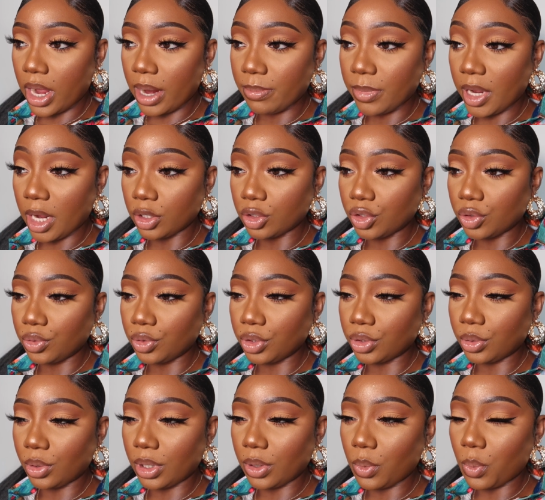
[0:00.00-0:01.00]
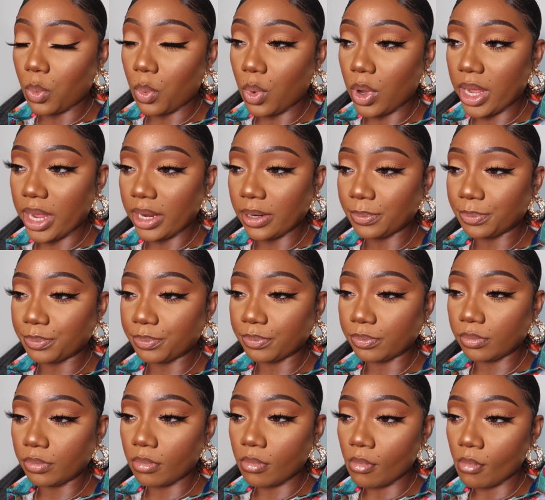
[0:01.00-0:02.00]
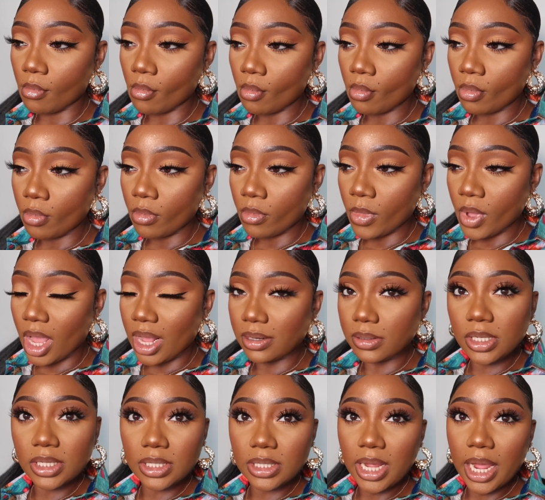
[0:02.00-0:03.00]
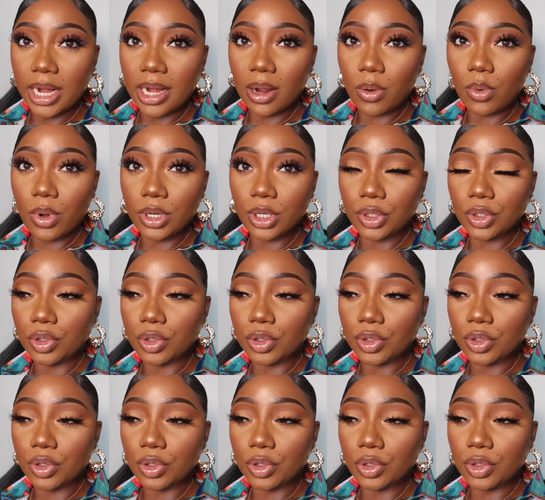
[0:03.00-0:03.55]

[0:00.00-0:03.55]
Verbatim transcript: i'm not too sure what design i want to